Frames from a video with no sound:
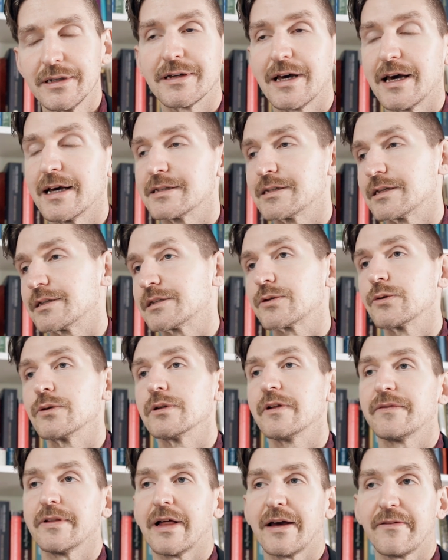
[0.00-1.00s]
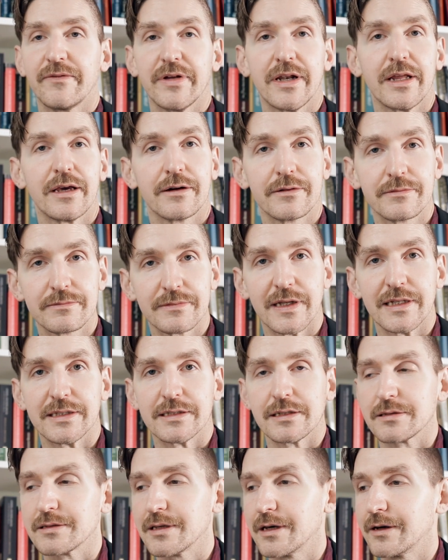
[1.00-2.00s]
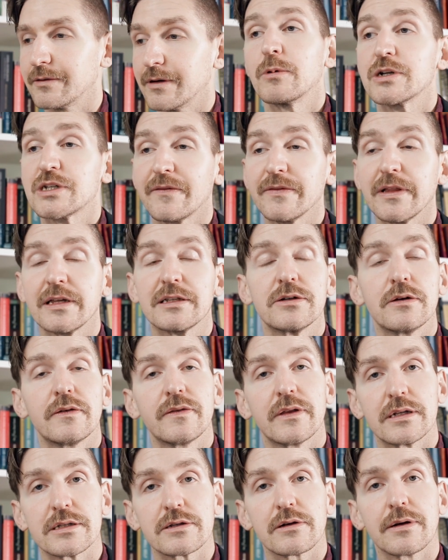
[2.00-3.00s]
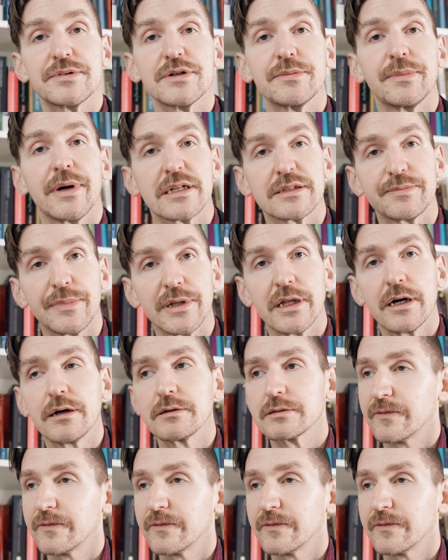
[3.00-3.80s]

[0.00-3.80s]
as a School of Life video lets us know, which I've linked to in the description box below.